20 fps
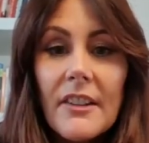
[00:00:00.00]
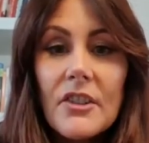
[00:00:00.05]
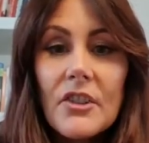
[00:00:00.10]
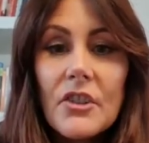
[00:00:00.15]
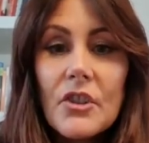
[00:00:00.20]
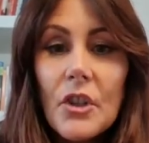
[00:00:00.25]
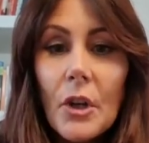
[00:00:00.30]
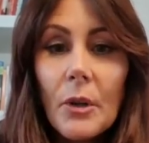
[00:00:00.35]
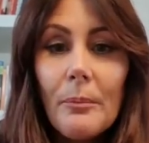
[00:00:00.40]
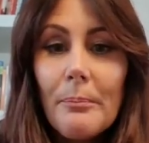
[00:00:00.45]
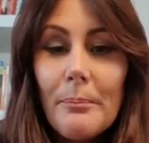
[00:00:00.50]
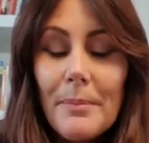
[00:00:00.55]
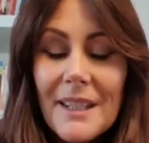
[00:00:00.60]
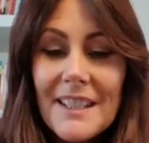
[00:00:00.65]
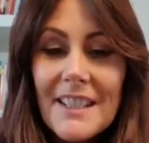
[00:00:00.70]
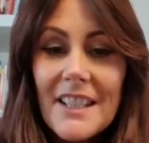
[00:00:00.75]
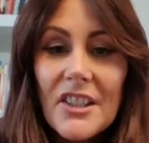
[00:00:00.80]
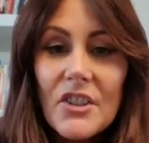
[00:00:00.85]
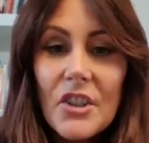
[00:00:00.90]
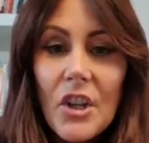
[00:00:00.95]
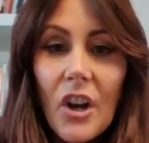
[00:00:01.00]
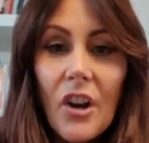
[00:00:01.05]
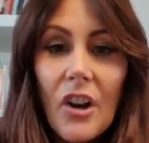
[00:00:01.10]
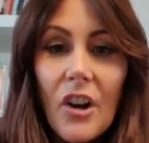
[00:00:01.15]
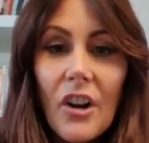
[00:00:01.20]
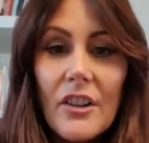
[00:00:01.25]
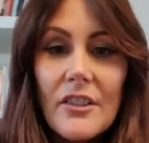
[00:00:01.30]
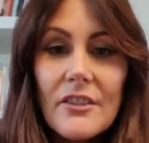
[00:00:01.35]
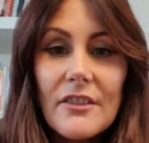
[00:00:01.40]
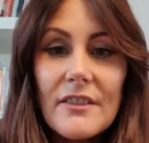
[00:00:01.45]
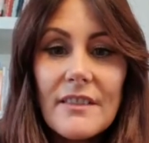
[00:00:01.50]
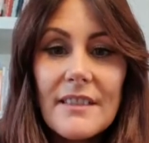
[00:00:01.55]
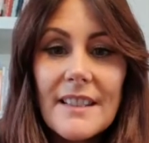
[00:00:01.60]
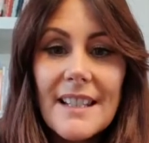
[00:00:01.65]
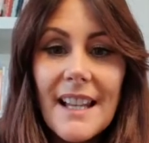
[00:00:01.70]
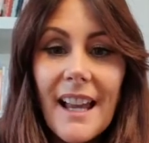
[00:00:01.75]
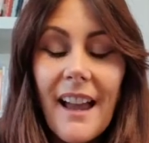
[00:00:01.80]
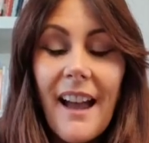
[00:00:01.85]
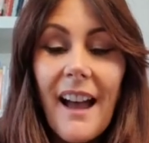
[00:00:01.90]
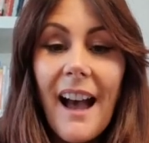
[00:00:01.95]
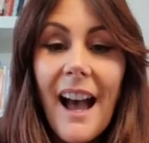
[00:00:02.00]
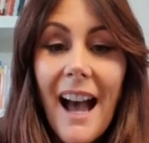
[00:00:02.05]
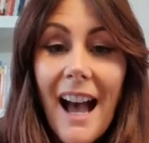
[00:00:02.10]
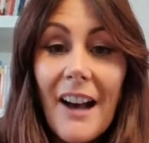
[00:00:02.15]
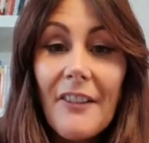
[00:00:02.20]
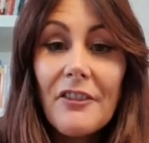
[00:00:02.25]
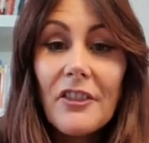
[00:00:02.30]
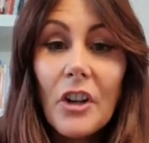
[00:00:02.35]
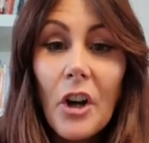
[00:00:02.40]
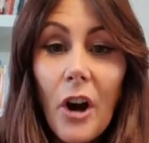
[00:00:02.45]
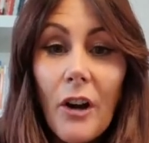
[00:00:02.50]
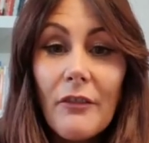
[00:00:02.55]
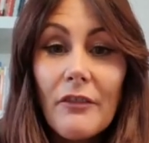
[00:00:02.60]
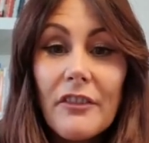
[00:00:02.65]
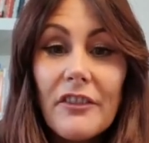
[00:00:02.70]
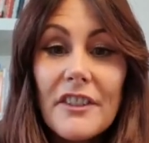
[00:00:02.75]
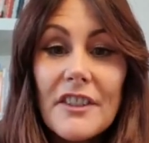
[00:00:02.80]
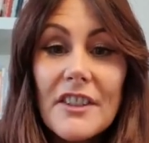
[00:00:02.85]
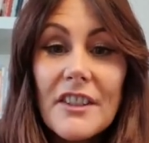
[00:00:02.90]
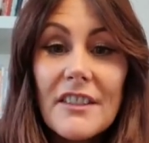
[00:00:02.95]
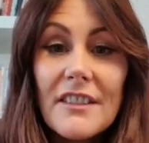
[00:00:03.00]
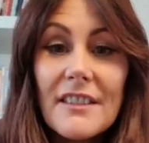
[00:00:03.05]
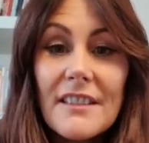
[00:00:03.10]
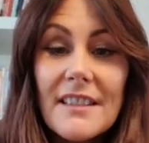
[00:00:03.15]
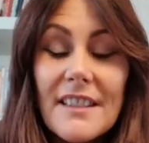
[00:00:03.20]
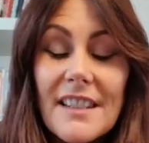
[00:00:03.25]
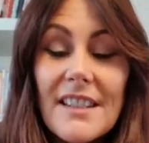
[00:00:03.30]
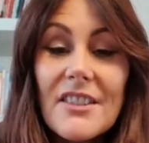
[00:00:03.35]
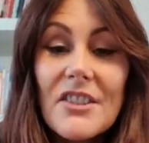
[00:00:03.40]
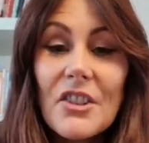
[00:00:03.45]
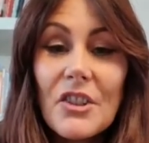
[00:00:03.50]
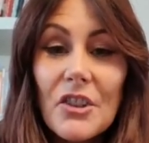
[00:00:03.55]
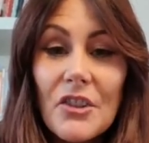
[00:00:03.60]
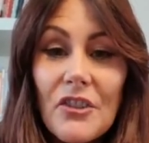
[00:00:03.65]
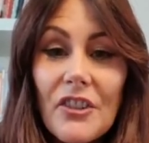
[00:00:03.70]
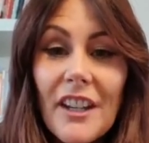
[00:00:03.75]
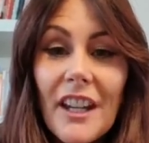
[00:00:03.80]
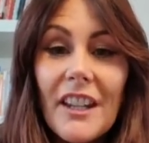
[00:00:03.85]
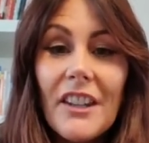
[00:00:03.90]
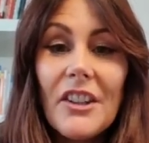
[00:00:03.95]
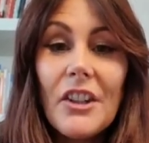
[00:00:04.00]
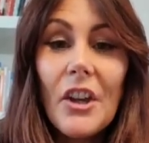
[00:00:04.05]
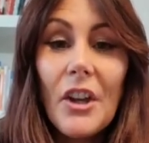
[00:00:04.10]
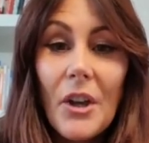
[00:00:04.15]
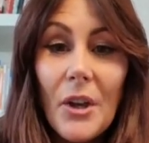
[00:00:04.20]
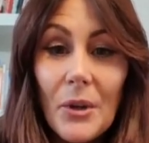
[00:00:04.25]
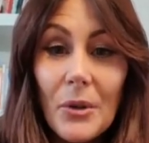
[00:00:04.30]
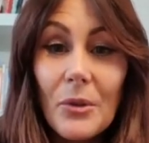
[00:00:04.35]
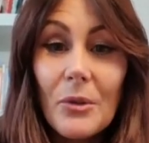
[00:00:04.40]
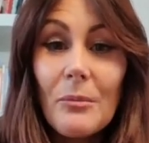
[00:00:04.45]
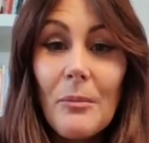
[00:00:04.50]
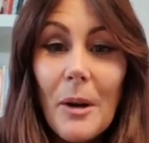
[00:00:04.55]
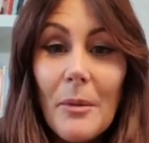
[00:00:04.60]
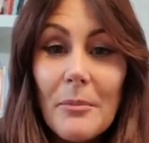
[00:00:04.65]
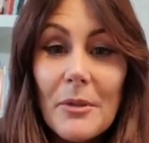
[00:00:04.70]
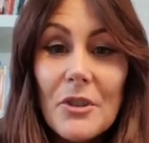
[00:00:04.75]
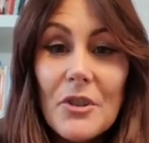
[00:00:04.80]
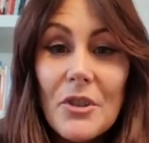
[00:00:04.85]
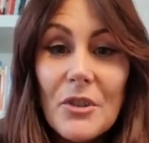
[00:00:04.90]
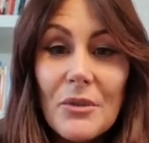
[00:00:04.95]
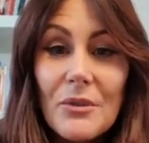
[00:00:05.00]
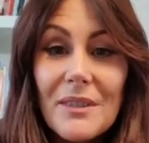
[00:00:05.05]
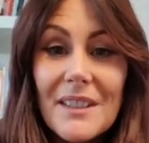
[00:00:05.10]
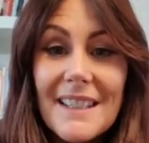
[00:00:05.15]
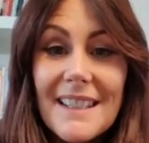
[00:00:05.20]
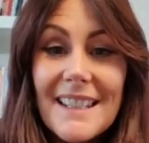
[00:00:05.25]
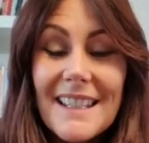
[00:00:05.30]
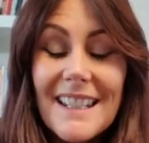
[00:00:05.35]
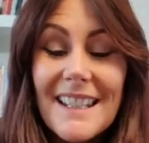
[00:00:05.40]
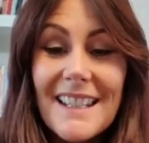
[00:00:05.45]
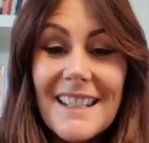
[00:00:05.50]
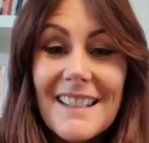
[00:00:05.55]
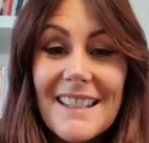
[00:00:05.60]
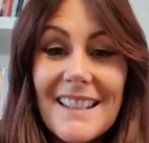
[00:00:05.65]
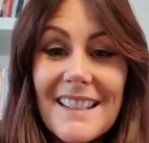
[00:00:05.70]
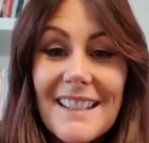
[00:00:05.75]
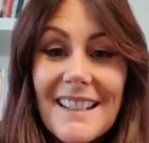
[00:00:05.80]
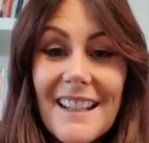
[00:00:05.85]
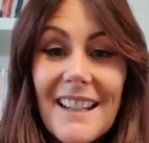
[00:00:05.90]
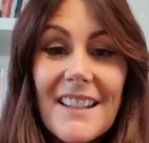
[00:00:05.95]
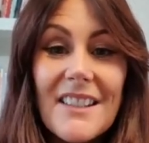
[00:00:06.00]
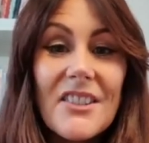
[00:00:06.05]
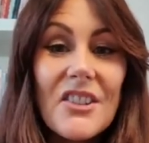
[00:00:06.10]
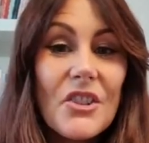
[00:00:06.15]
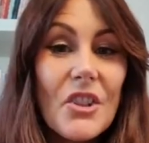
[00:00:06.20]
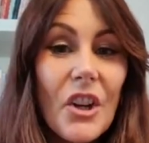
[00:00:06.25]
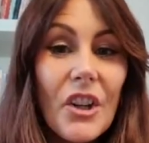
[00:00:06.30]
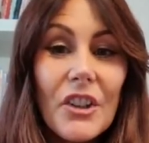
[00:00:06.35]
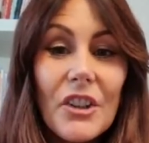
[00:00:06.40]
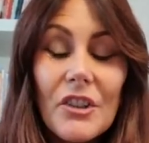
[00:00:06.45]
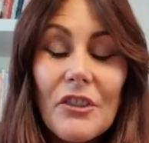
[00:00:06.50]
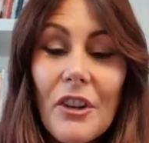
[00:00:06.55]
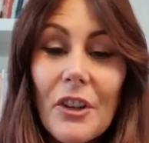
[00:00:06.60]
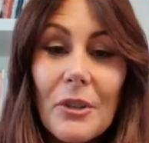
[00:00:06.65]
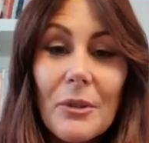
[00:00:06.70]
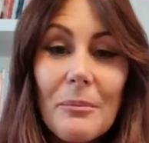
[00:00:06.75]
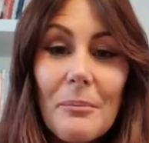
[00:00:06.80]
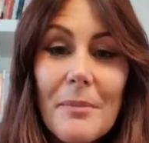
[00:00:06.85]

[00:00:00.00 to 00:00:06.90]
don't be disheartened. Have confidence to create your own opportunities. Start your own